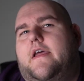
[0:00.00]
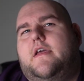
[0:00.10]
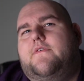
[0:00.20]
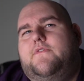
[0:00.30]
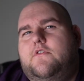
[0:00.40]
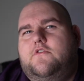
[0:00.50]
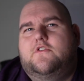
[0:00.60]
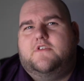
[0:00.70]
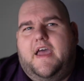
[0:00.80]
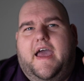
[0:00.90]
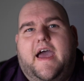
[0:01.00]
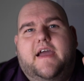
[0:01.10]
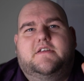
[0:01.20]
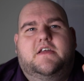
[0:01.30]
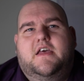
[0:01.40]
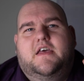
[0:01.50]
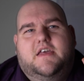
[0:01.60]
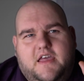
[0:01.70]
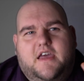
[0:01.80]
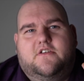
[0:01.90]
Like if you just act
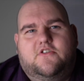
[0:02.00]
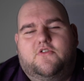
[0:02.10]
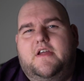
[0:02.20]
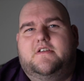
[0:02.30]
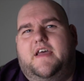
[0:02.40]
ignorant